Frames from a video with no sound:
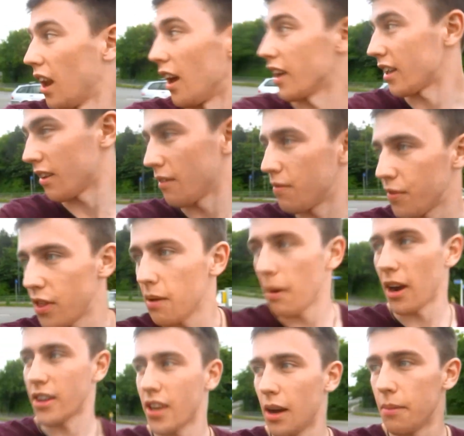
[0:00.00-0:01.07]
Like, for the
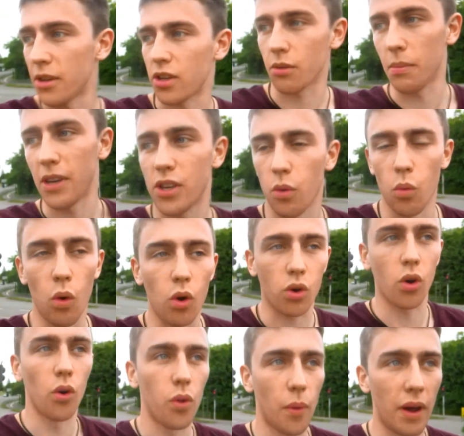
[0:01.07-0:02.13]
amount of time it took me to
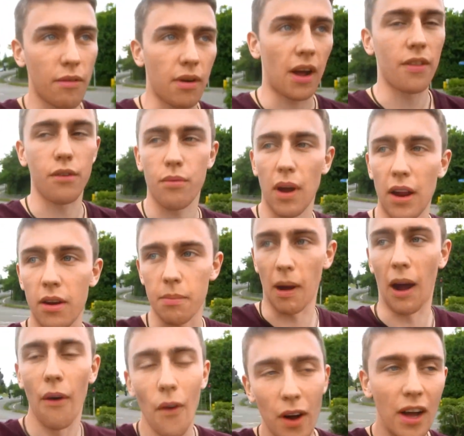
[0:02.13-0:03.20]
walk all the way around the
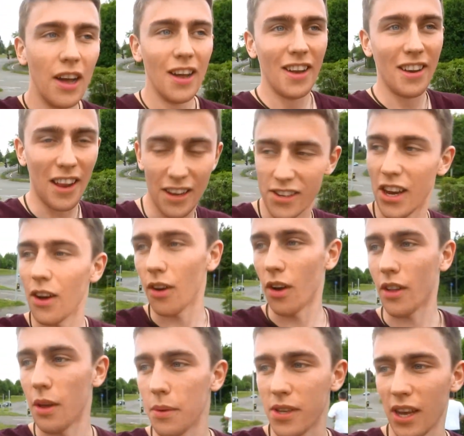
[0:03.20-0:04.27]
roundabout, that's how
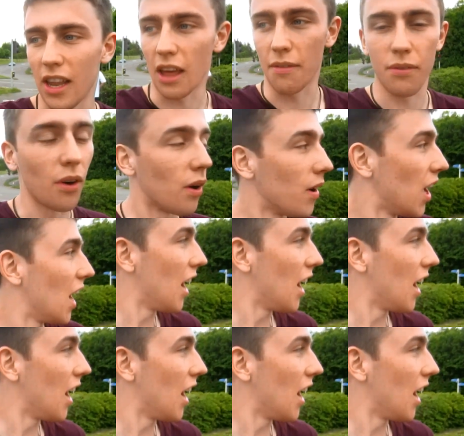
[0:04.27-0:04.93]
long they were sat there for.